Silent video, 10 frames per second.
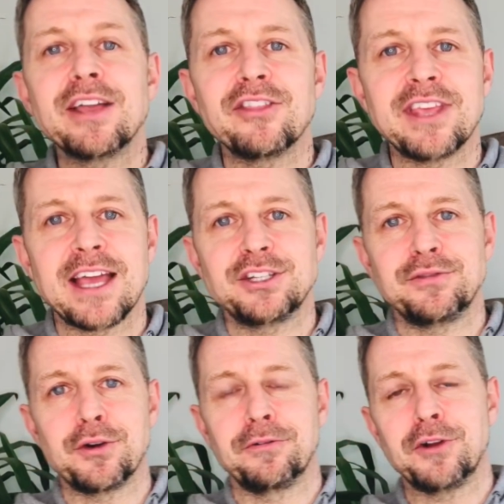on the edge of
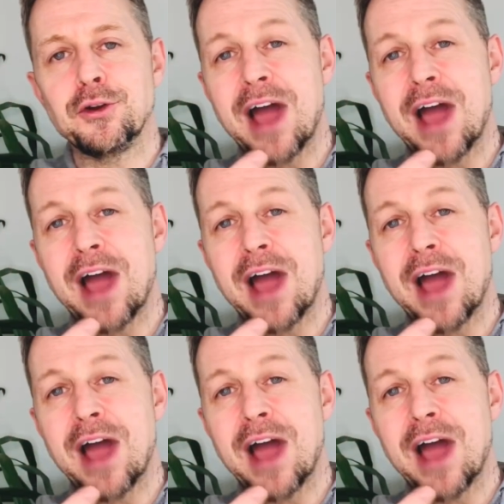your flute,